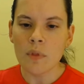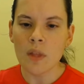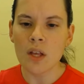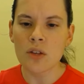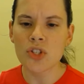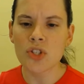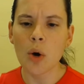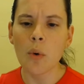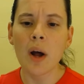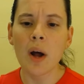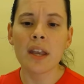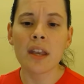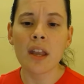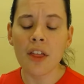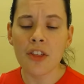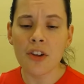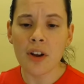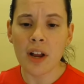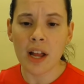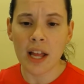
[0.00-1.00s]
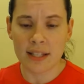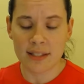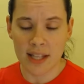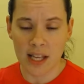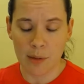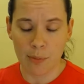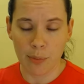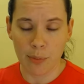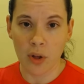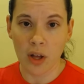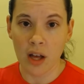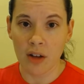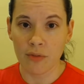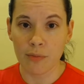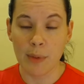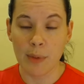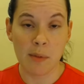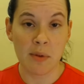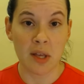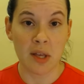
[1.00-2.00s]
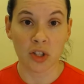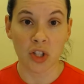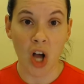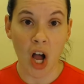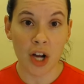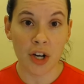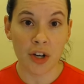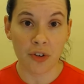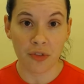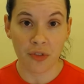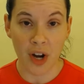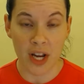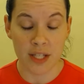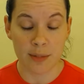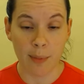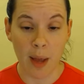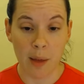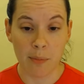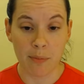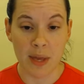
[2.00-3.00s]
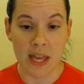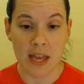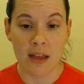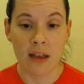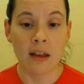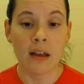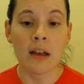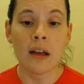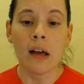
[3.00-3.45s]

So another example of maybe a longer phrase might be